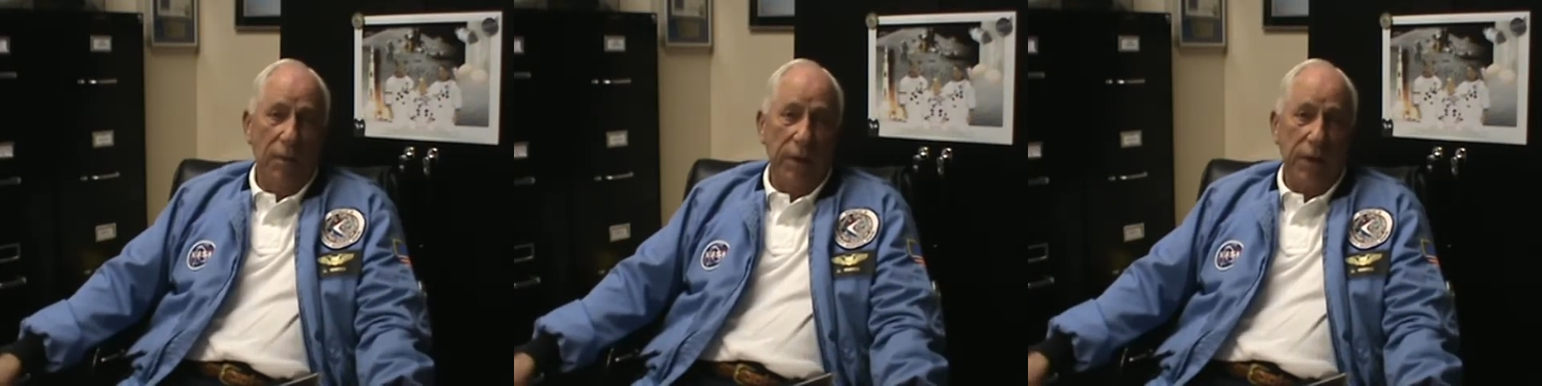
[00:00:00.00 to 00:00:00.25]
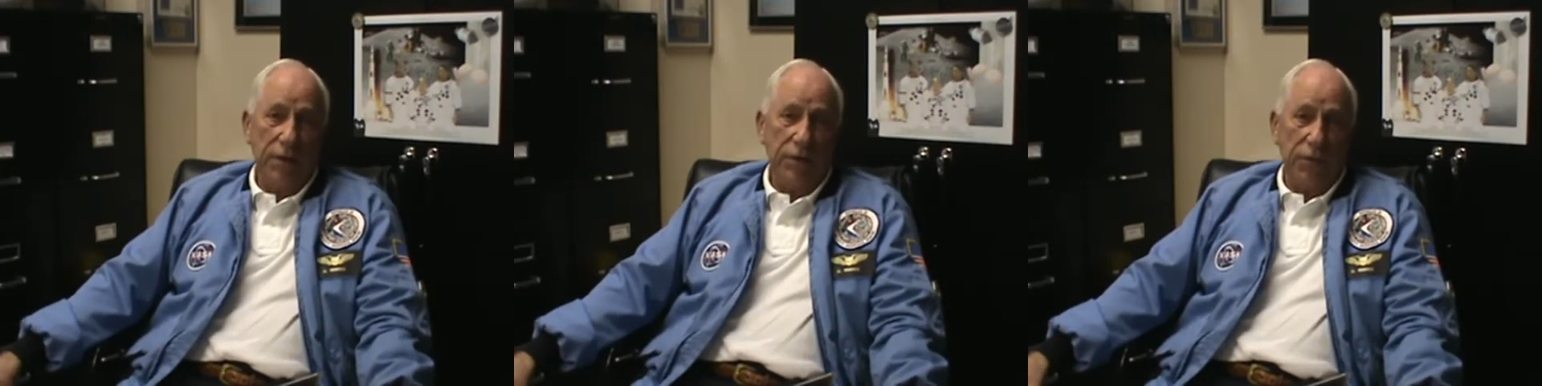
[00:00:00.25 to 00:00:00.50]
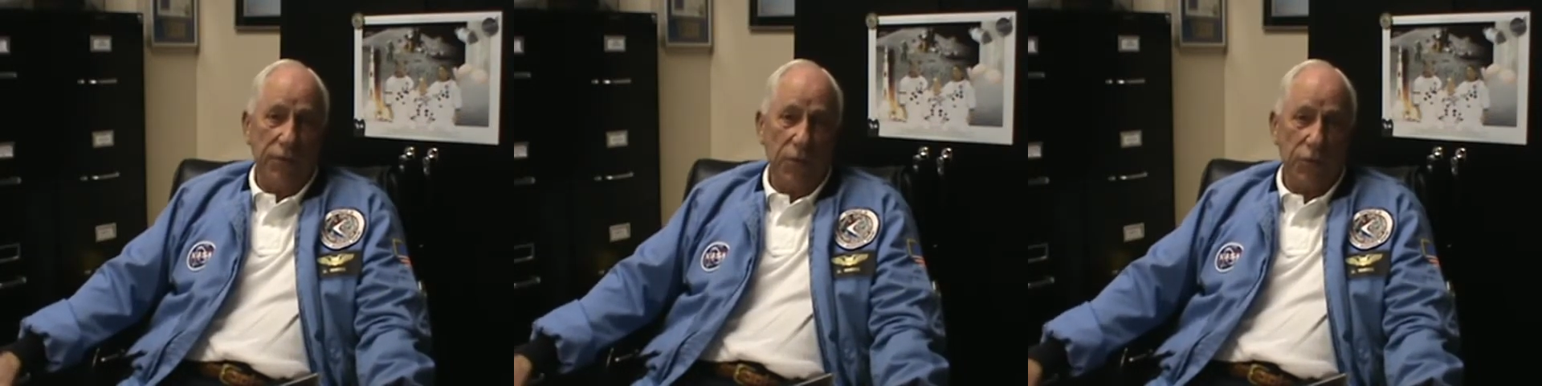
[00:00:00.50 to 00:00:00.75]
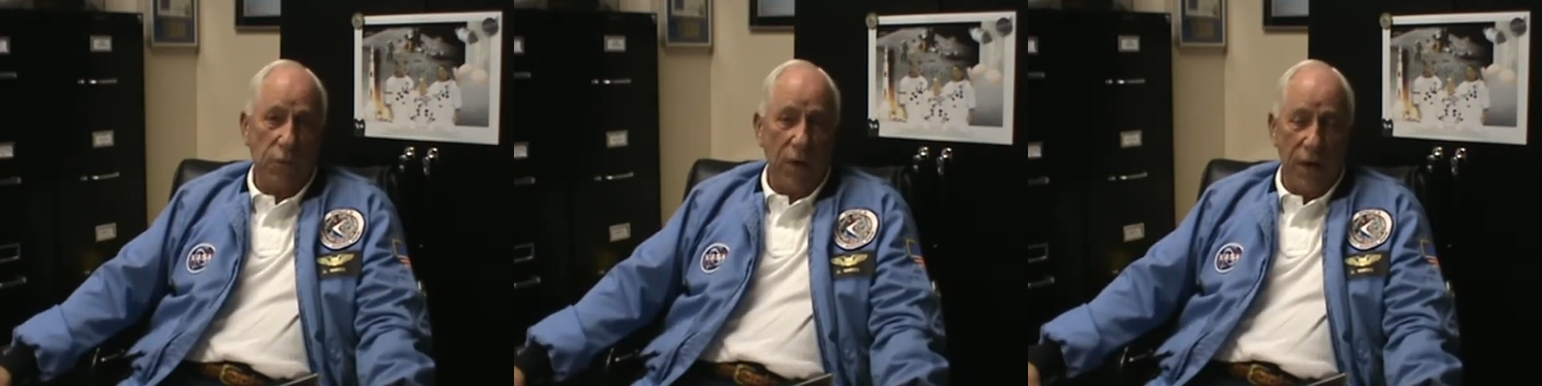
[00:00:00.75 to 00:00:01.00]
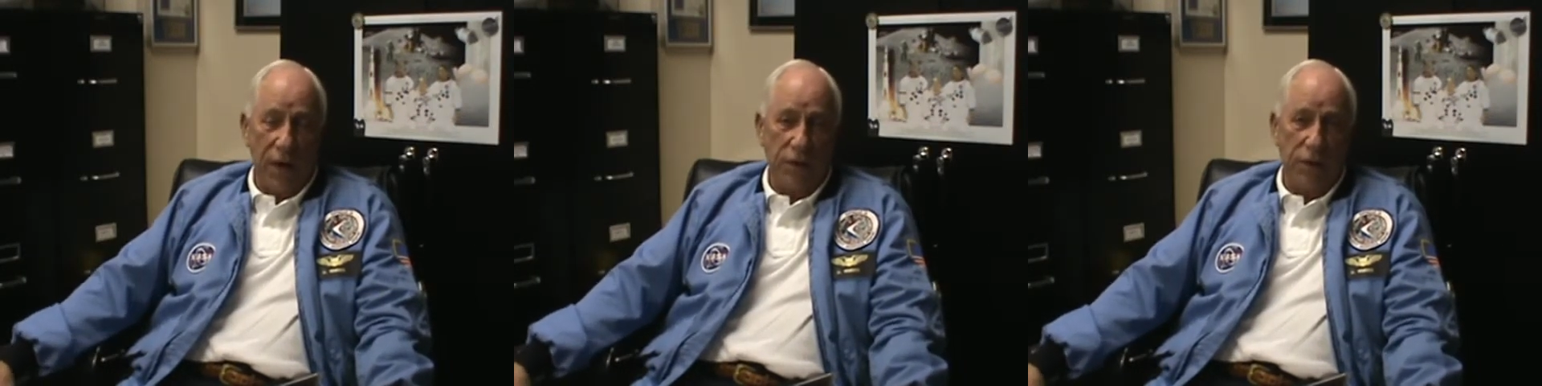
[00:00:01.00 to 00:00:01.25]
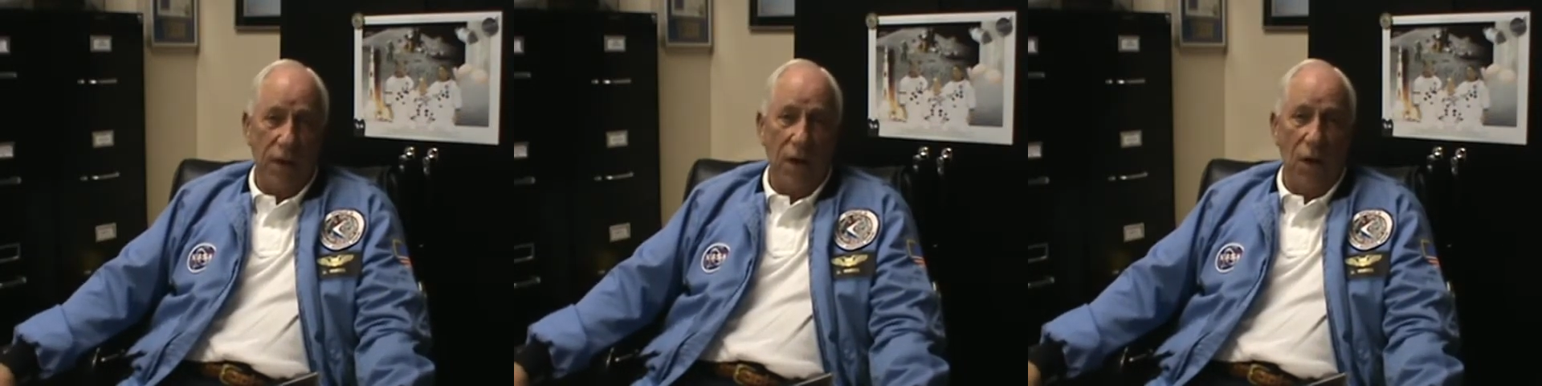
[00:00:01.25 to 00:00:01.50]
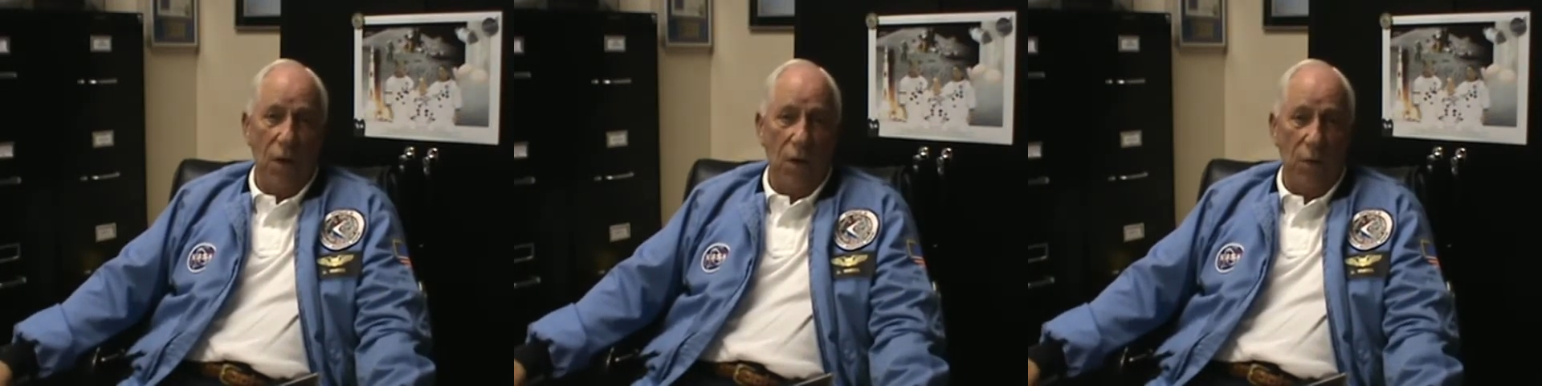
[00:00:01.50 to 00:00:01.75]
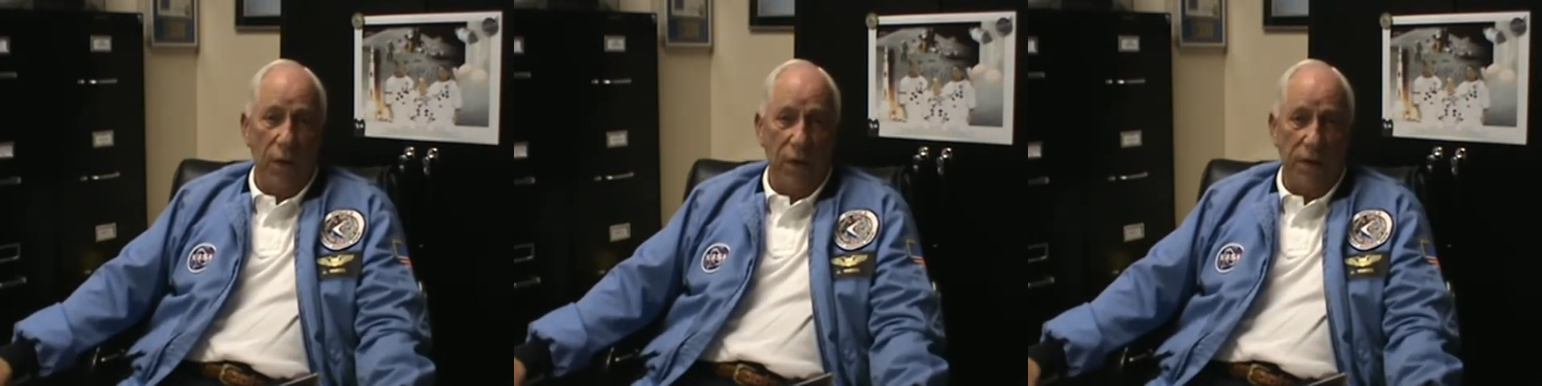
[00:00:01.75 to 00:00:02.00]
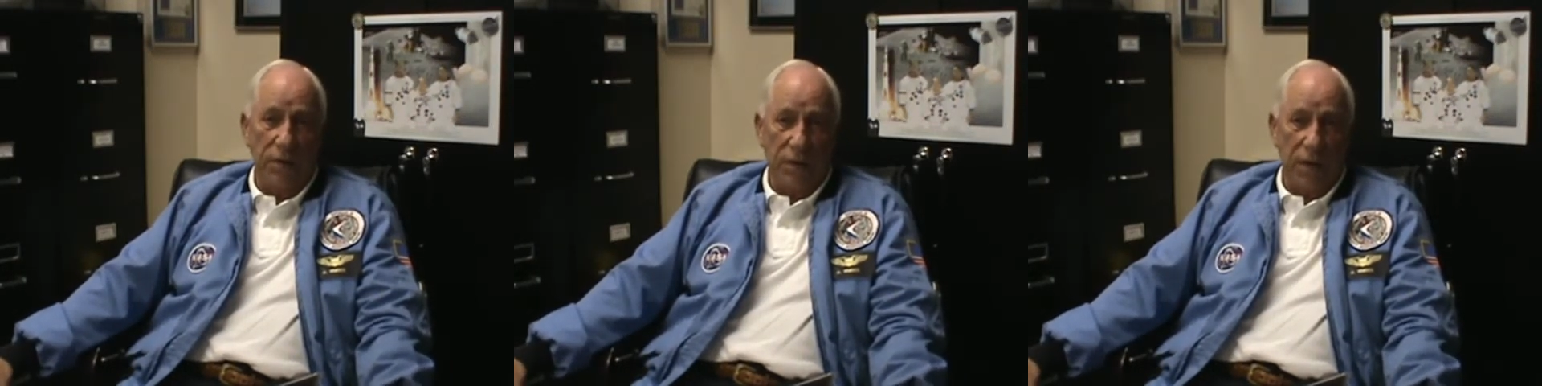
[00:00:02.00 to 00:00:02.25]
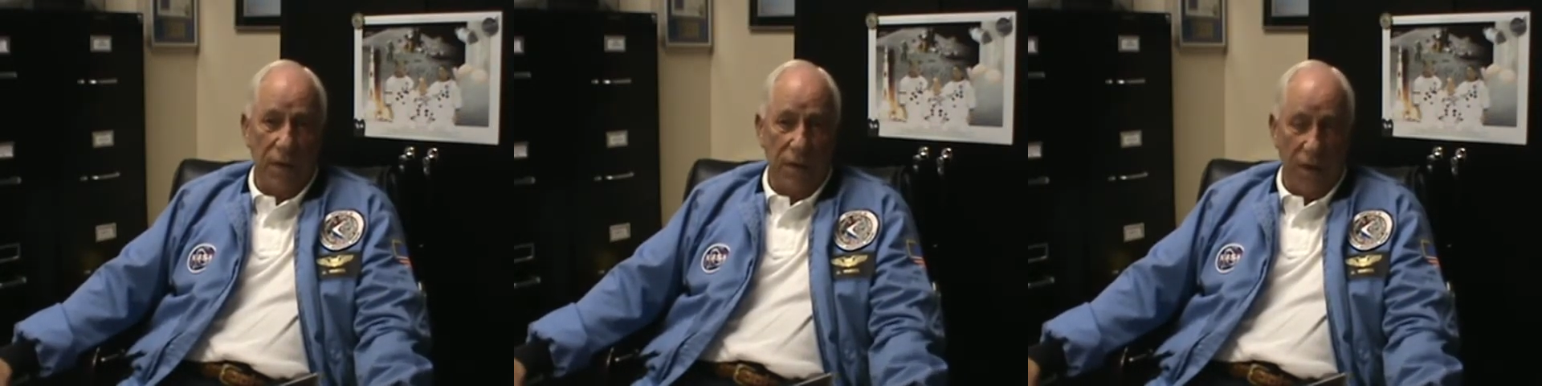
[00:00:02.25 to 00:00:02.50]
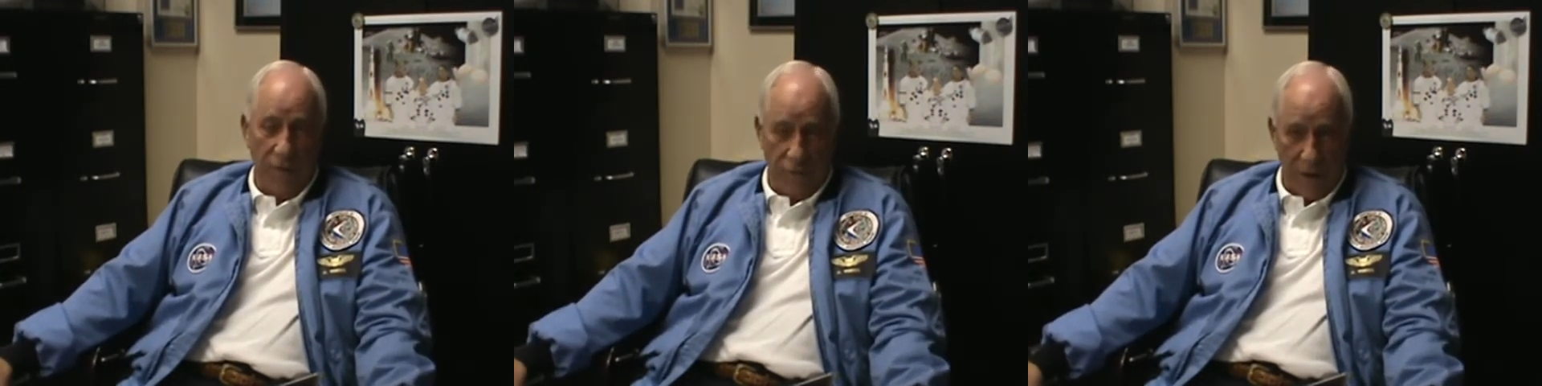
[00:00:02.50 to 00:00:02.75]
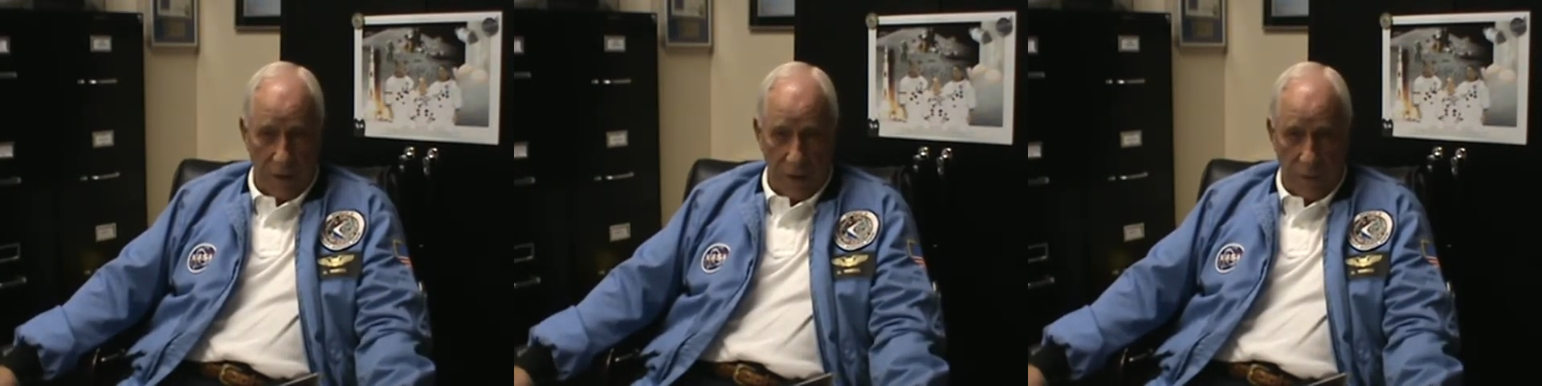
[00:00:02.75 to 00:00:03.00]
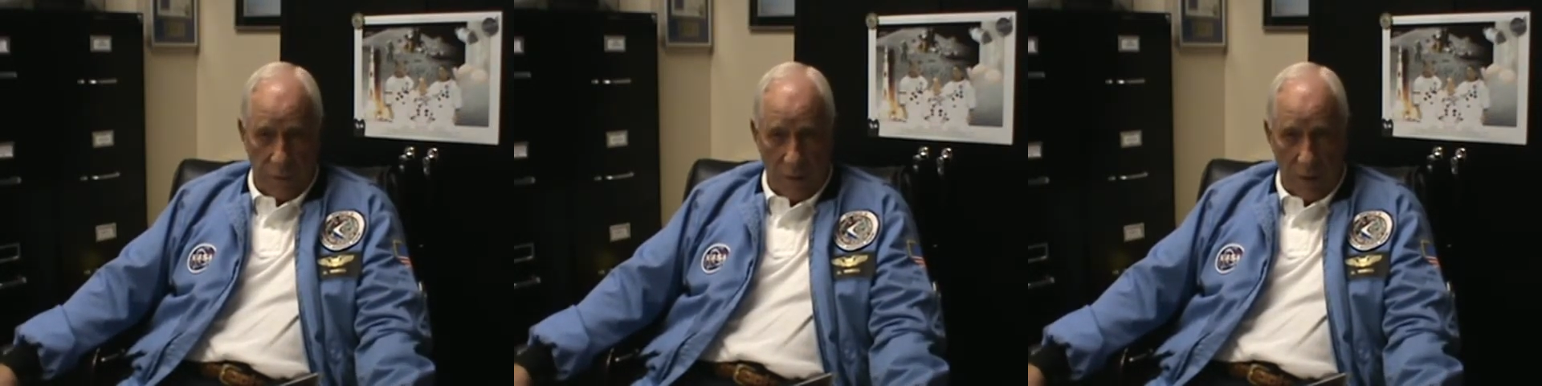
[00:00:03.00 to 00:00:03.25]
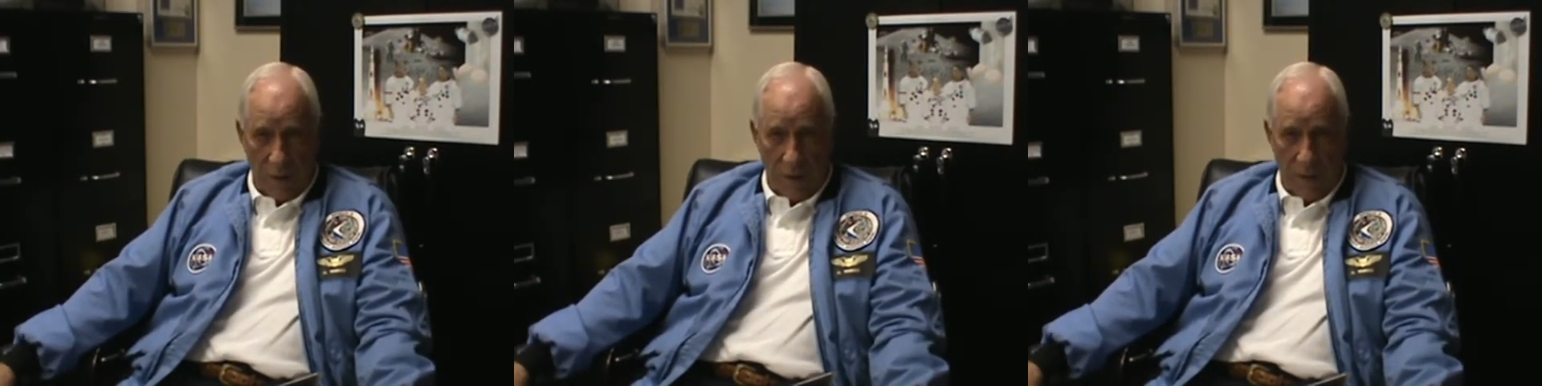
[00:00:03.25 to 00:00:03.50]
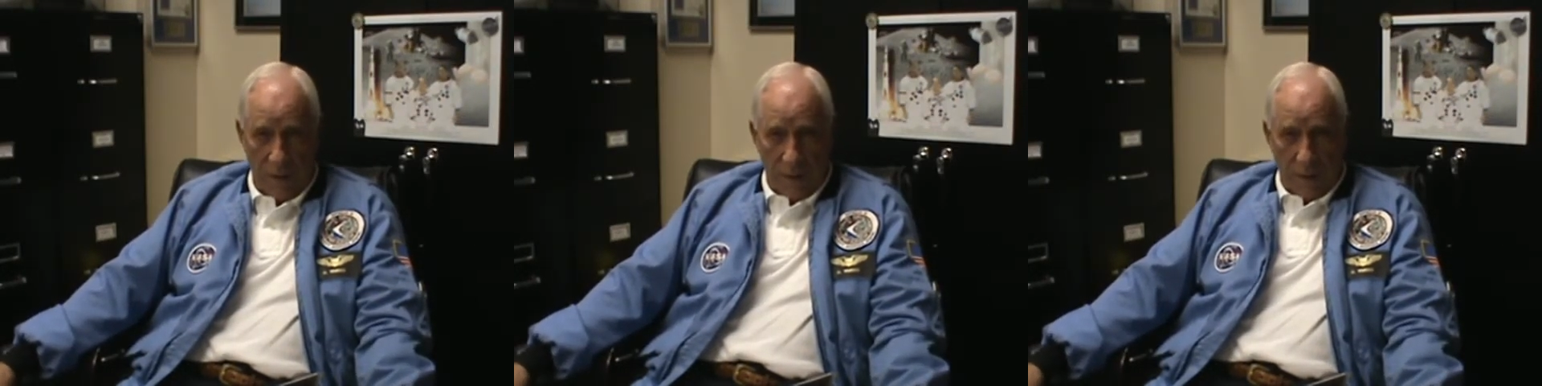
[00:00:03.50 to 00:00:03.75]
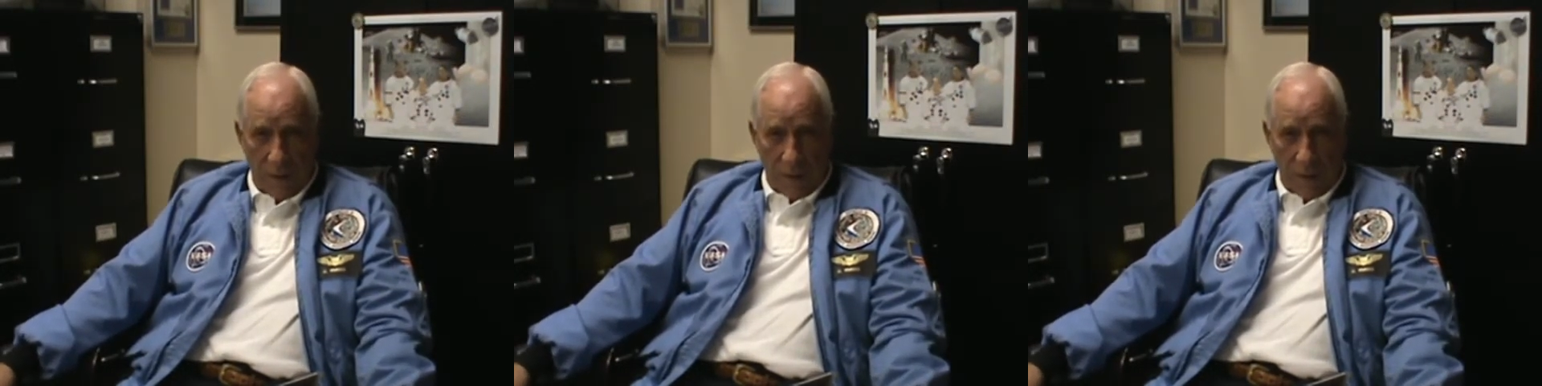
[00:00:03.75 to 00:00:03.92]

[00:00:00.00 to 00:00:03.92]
because it throws radiation out a long ways. And in fact, that's one of the